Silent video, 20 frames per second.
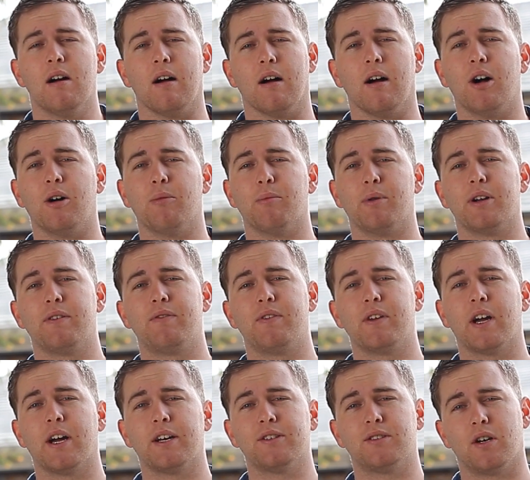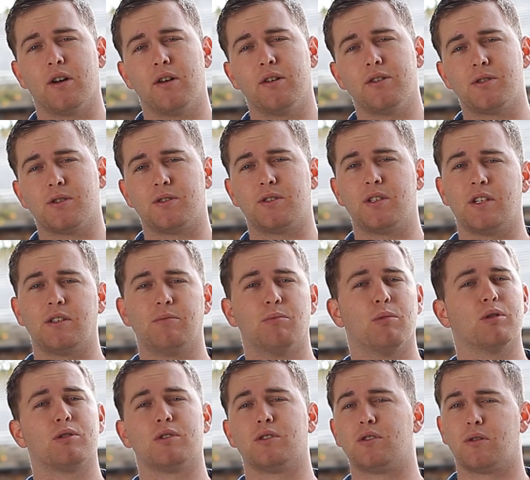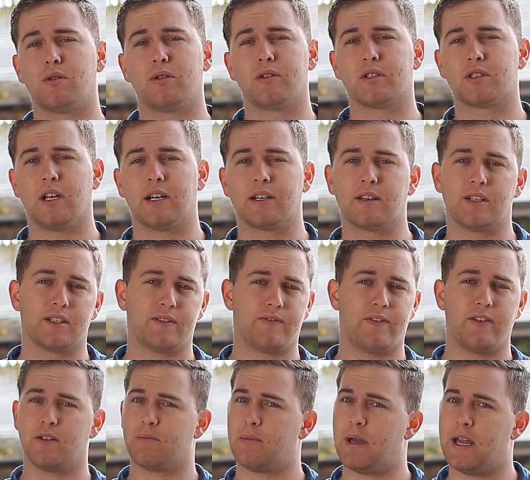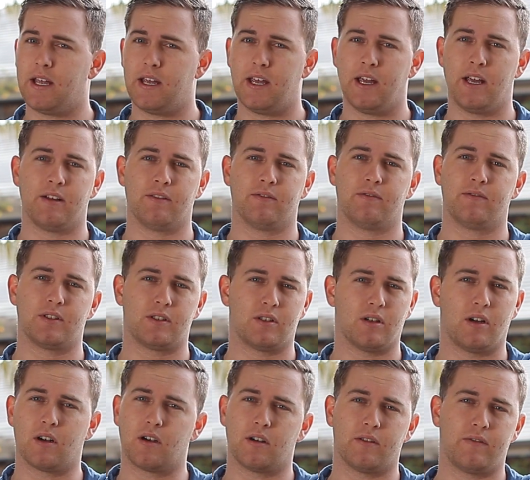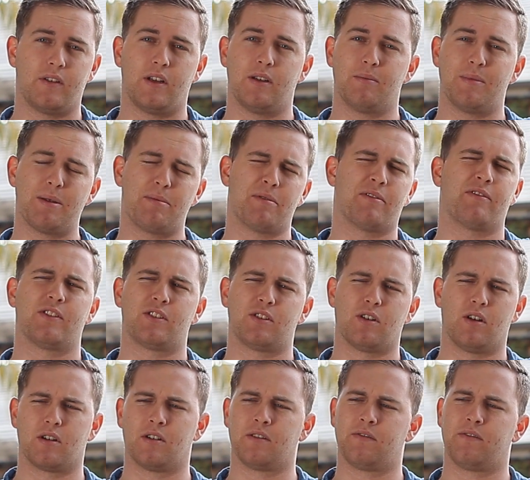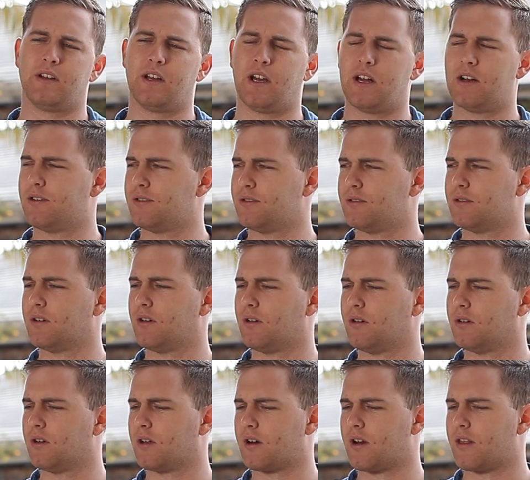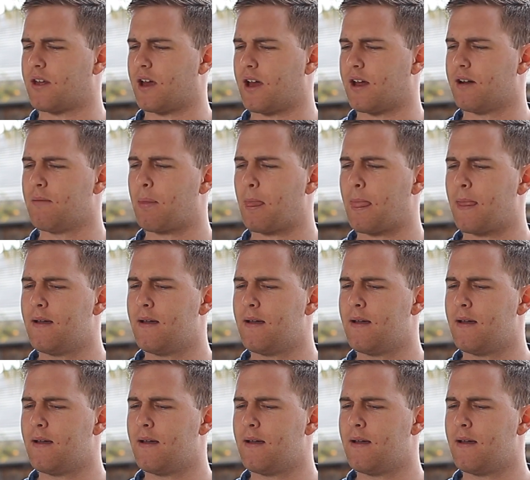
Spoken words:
But if you guys are interested in more tutorials like this, filmmaking, photography, maybe photography, I don't do a whole lot of that,